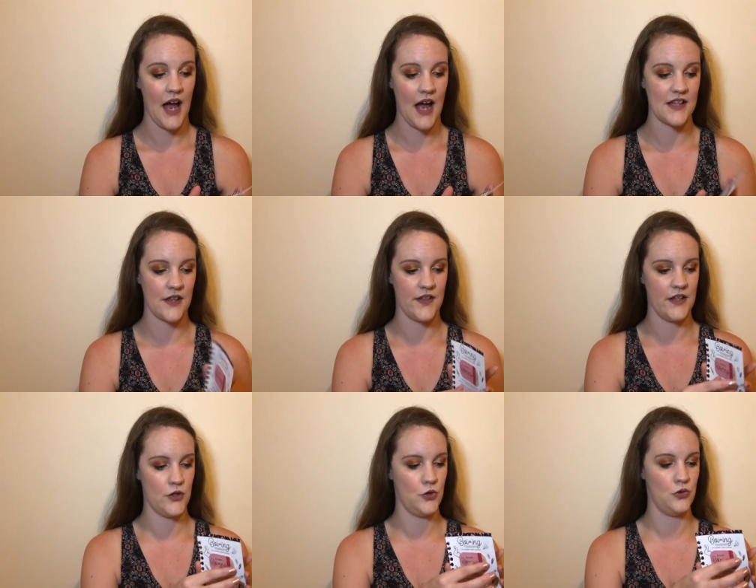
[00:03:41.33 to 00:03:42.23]
And I
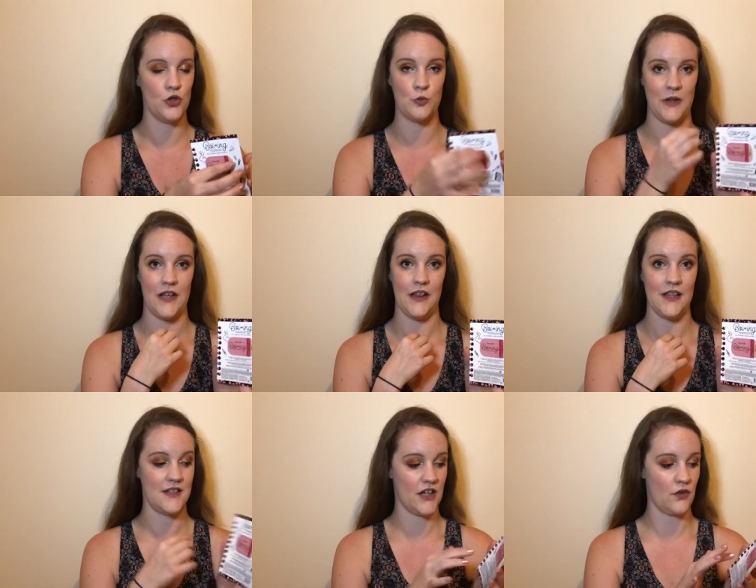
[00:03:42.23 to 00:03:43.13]
think you just peel
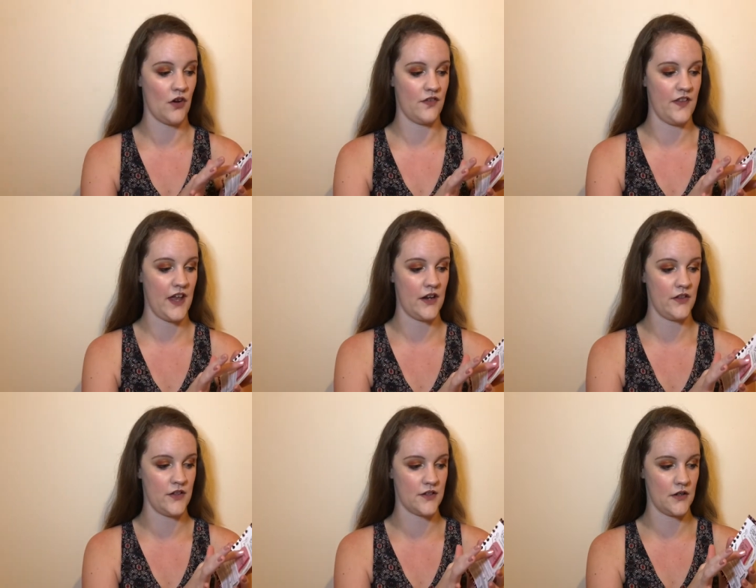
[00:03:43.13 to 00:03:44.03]
the sticker off and then
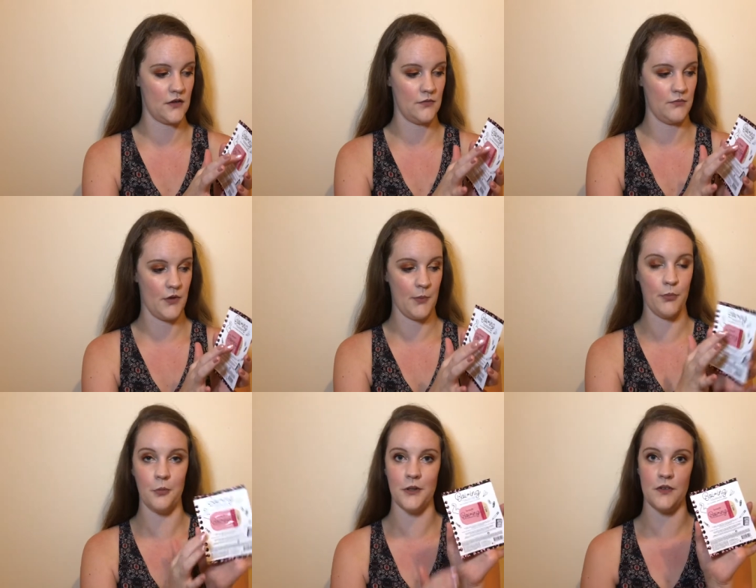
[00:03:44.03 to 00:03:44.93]
there's a, a
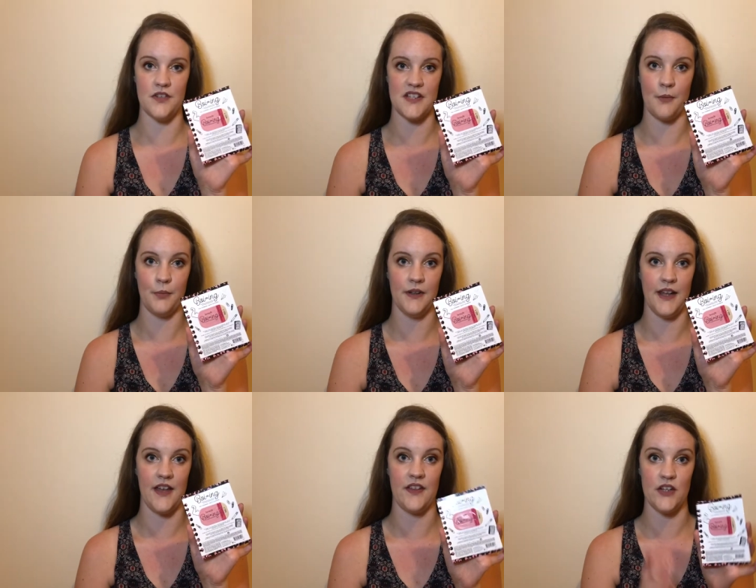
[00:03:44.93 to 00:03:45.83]
bubble of a sample
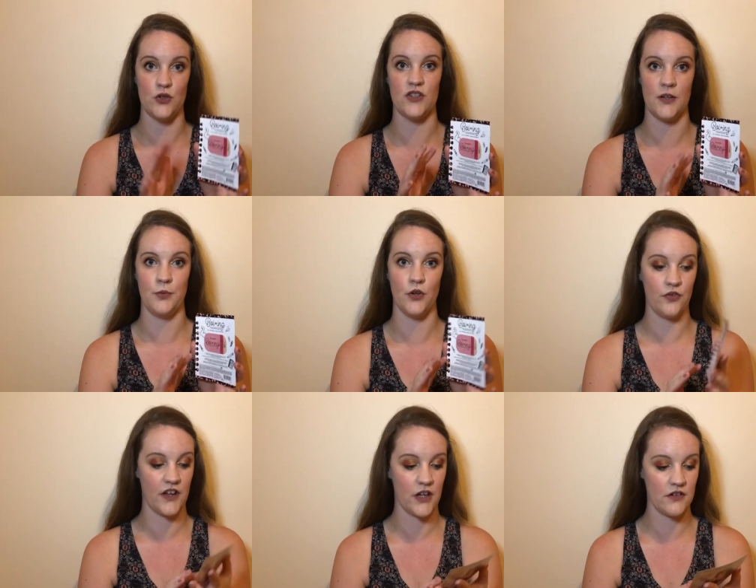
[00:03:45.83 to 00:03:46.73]
there that you just dip your
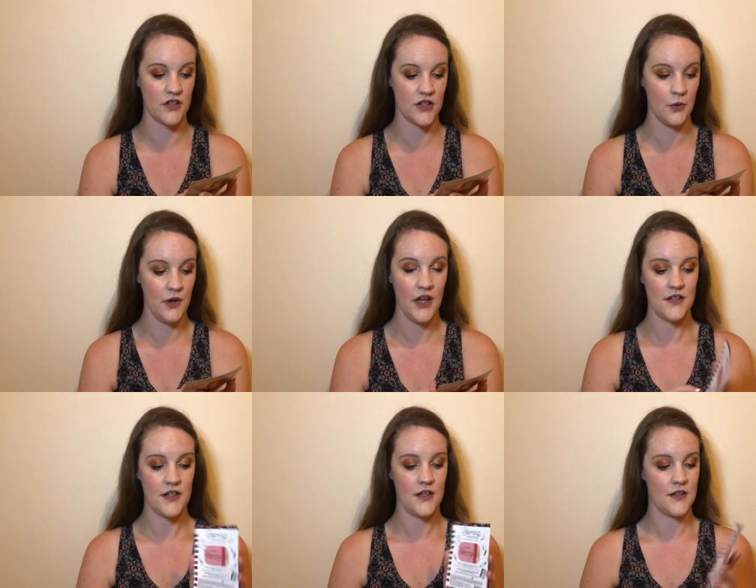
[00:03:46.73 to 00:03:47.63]
finger into.
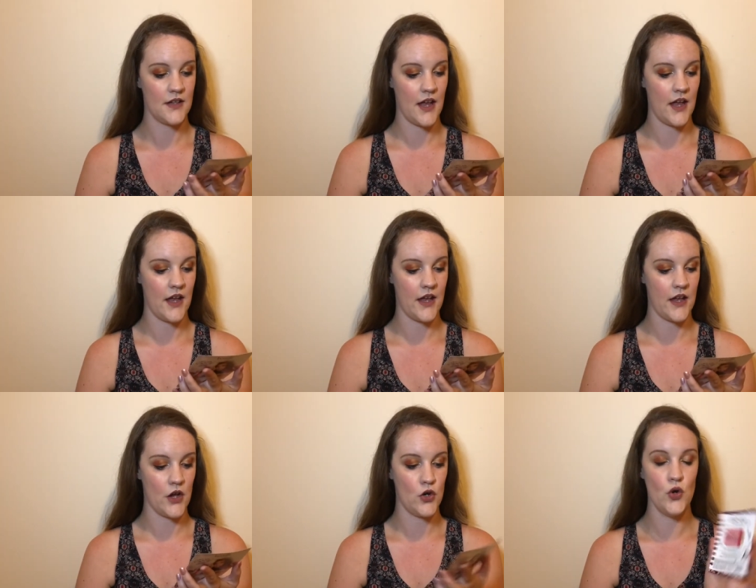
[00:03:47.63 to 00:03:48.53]
This is
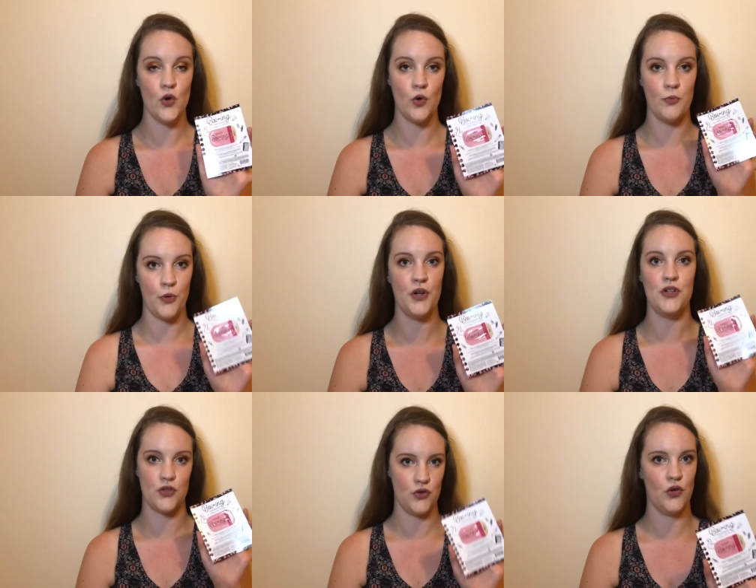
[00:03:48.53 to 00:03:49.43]
a zero
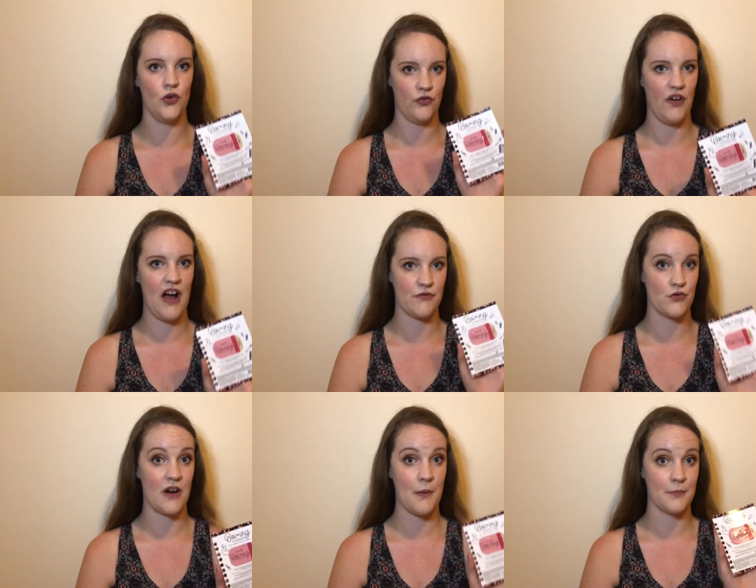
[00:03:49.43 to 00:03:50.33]
point zero five
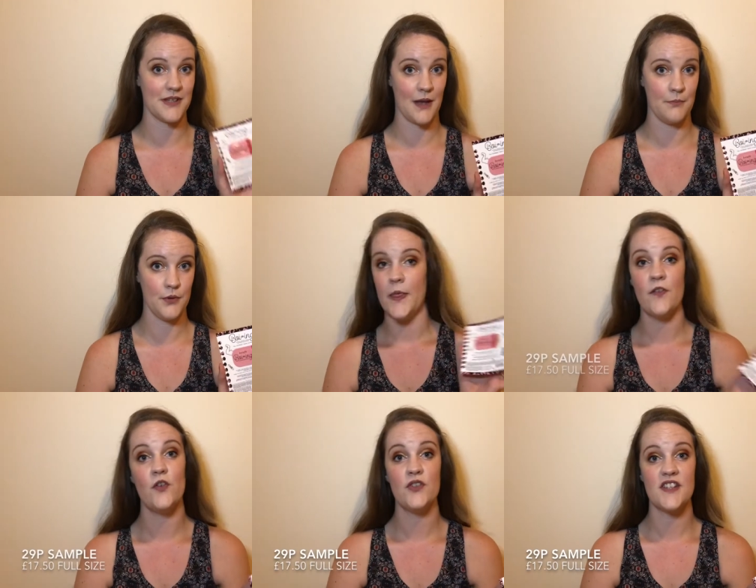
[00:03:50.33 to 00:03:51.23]
gram sample.
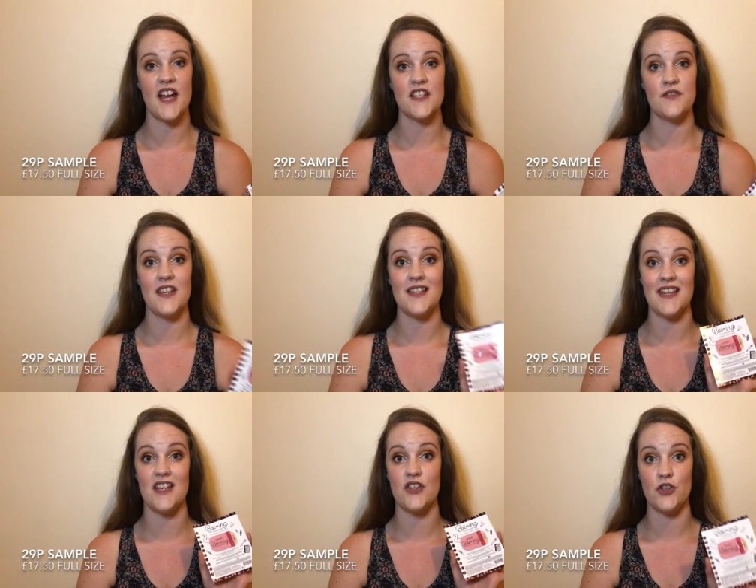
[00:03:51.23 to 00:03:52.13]
The full size of this
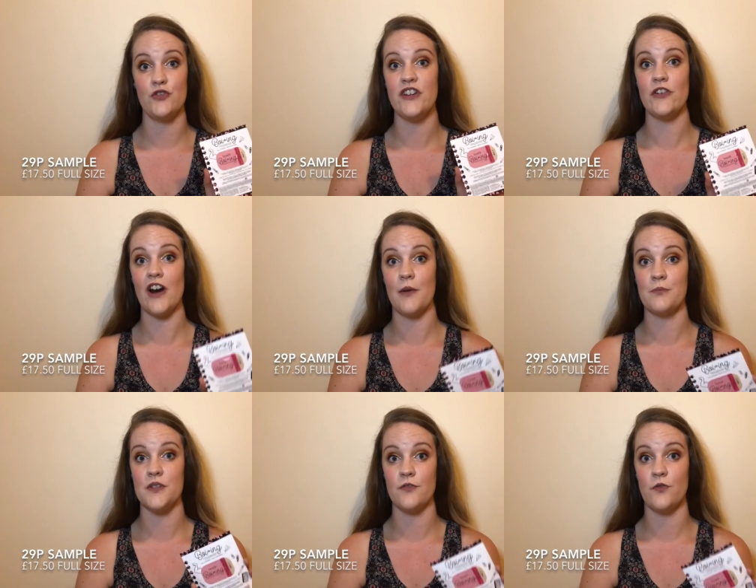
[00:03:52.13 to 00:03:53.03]
is three
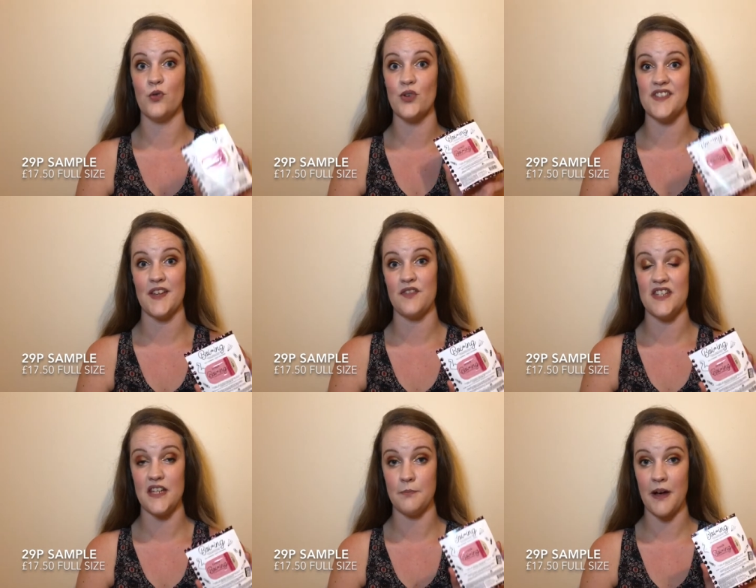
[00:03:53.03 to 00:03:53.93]
grams for
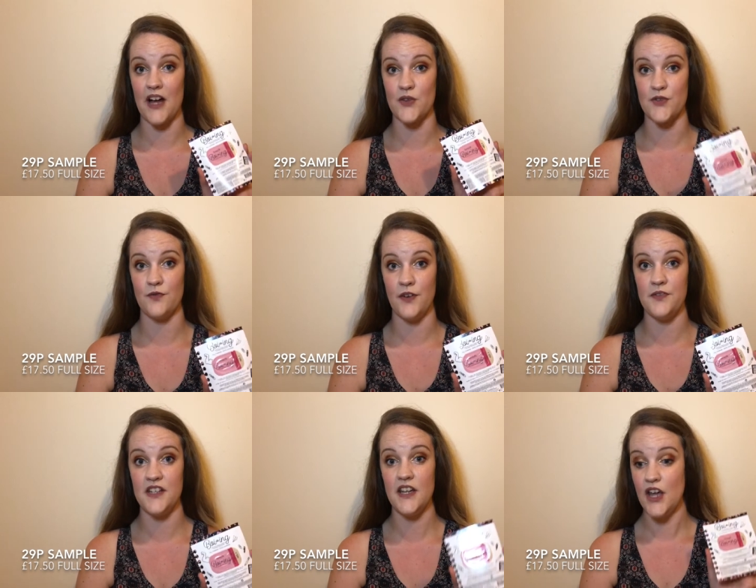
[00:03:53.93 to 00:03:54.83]
seventeen pounds
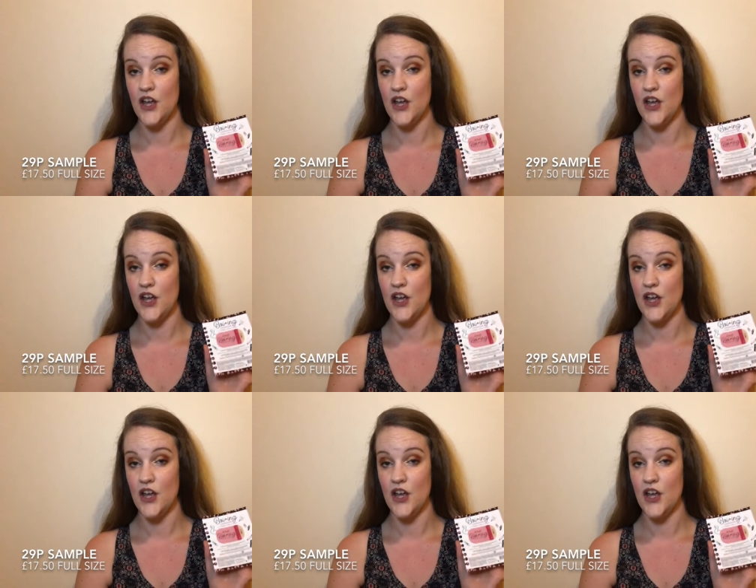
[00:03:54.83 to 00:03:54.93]
fifty,